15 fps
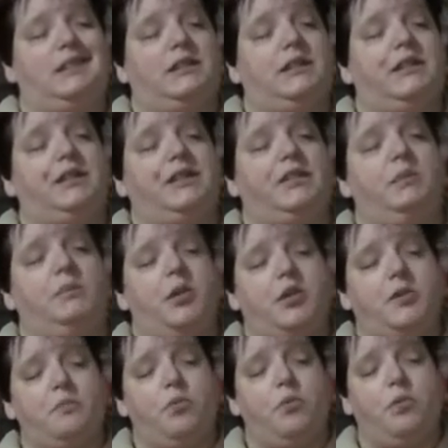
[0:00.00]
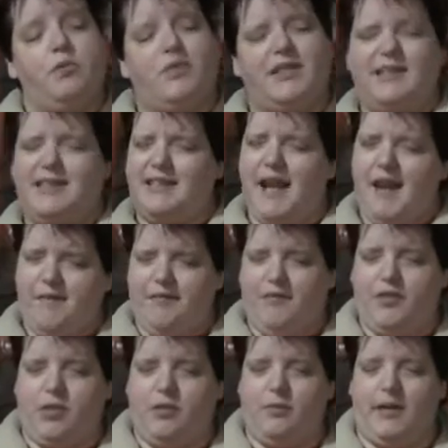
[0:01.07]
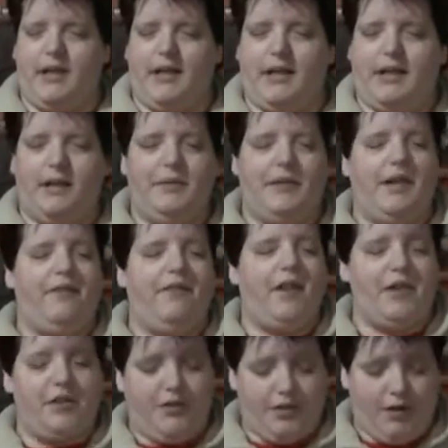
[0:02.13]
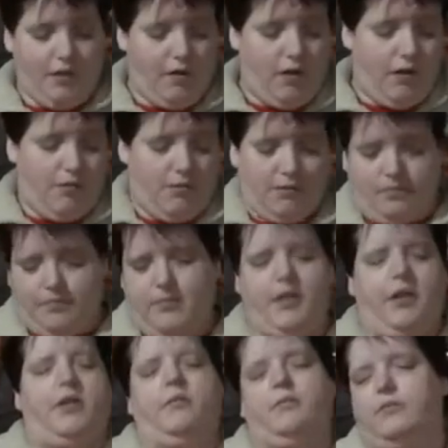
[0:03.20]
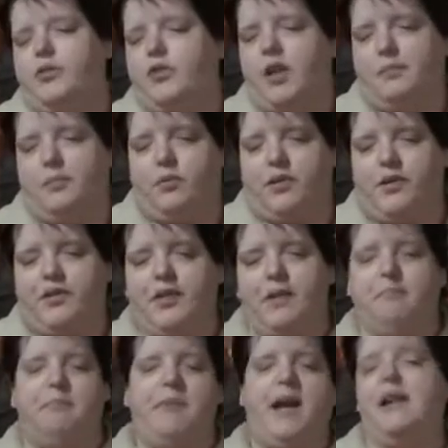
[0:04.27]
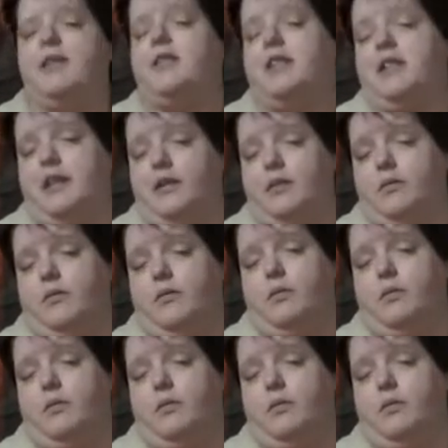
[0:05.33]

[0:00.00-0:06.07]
there's so much more depth to it. I mean, if I just go, oh, you know, Cyborg is sent back to kill a